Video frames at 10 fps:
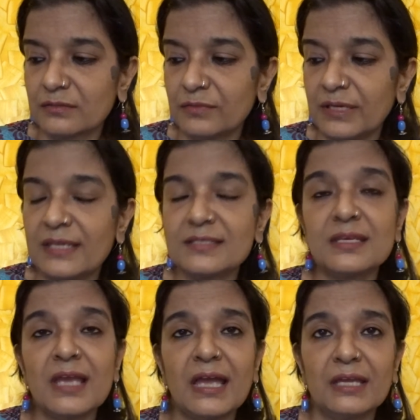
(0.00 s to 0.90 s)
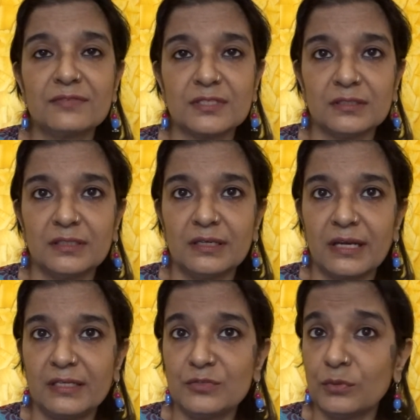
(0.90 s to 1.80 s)
When I say I have certain
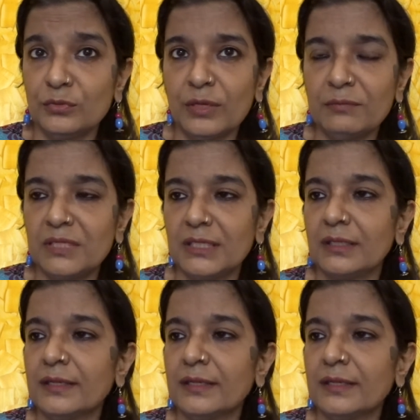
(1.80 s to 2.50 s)
rights, what do I mean?